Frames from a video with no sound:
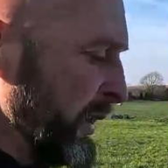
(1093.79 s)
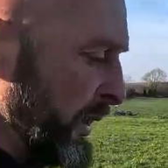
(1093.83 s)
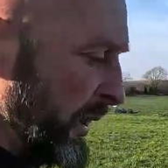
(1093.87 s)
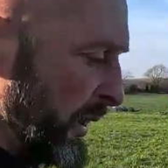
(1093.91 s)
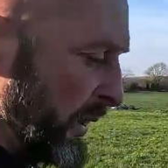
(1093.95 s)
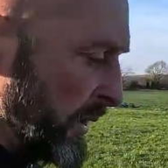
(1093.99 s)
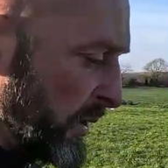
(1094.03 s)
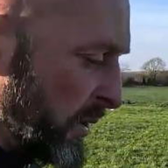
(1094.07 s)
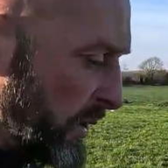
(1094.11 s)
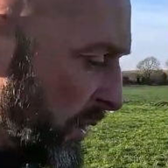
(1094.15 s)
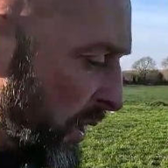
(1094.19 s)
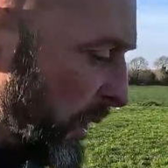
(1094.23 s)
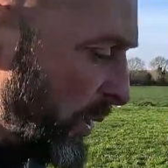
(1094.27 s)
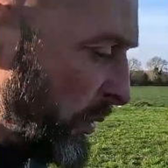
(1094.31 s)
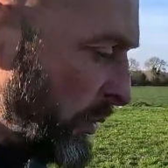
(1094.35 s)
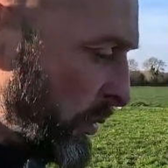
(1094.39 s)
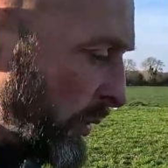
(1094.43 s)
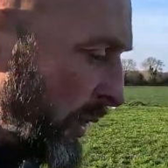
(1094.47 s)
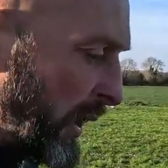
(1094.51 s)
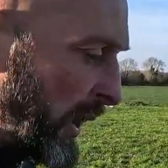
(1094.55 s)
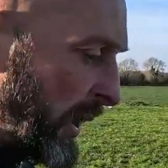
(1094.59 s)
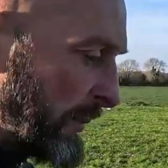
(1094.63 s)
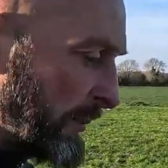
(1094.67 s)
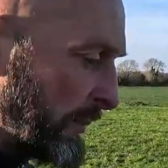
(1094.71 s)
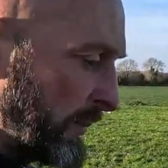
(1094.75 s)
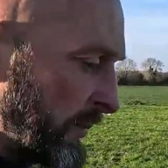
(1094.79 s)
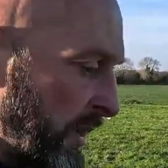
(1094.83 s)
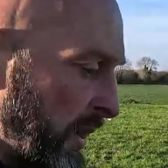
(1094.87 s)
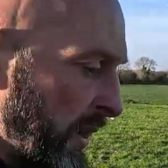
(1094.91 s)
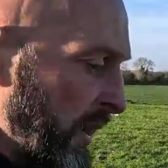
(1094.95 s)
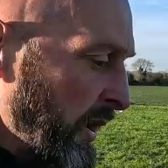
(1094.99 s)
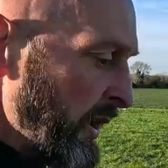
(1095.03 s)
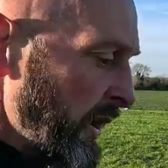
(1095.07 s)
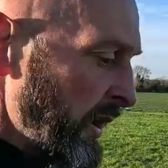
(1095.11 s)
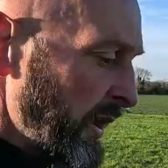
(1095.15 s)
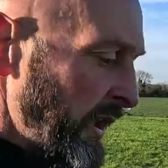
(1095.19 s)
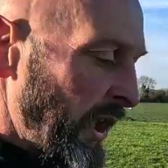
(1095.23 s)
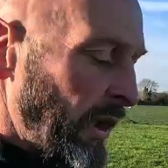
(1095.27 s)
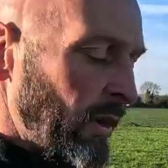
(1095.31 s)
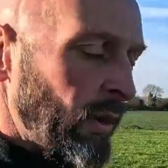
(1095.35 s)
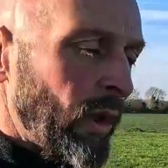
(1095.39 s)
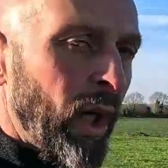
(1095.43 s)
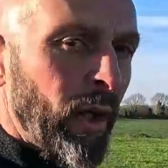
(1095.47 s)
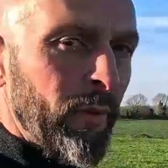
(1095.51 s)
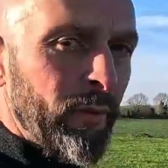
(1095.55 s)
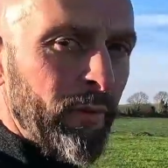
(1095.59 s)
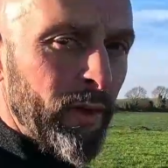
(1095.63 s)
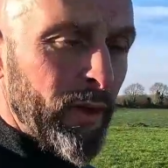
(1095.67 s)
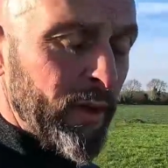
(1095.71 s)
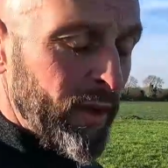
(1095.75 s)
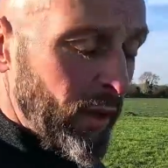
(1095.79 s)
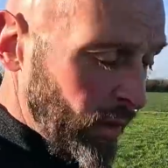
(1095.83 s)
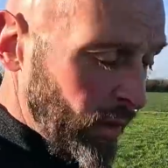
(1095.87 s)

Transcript: and so um, you know hopefully